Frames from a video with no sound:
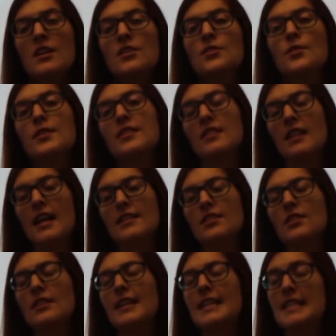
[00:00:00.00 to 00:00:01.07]
So this
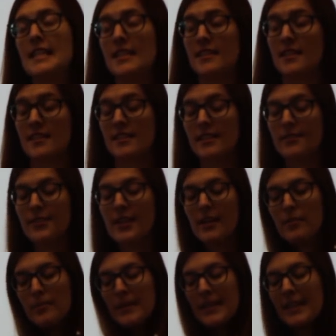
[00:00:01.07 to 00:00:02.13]
classical idea says that if the
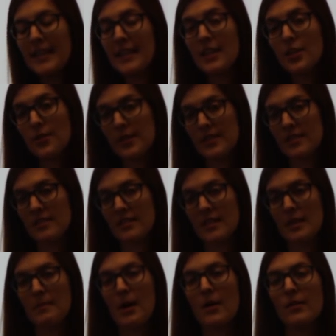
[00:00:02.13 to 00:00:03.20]
government increases the
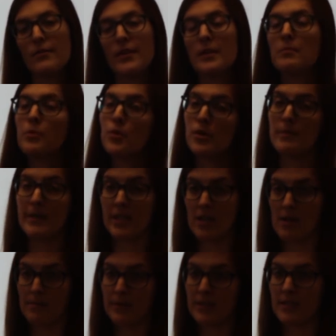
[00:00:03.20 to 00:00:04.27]
amount of unemployment
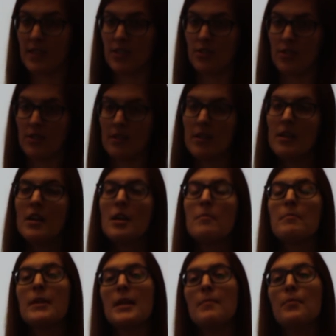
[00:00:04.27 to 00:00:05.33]
compensation,
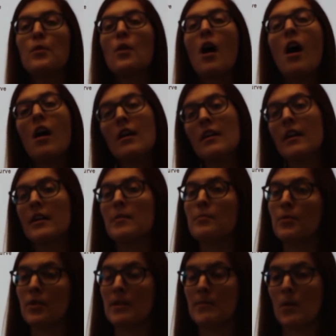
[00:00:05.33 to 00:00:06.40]
people on
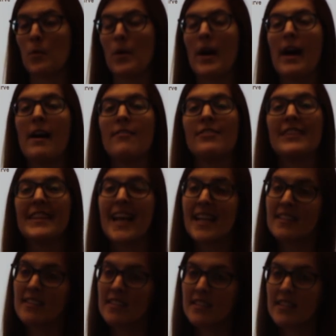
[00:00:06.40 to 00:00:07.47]
unemployment will have
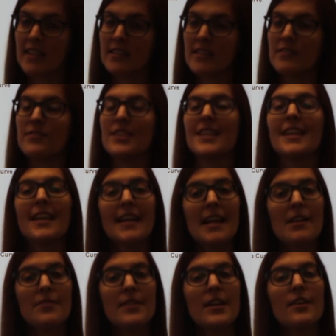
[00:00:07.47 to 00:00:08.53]
less incentive to get
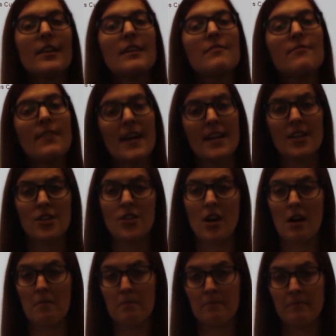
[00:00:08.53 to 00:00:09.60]
out there and find a
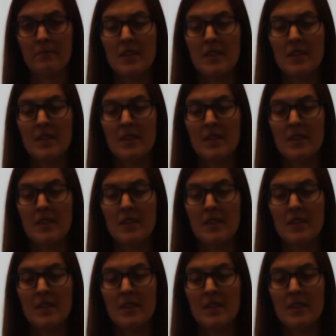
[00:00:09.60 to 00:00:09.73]
job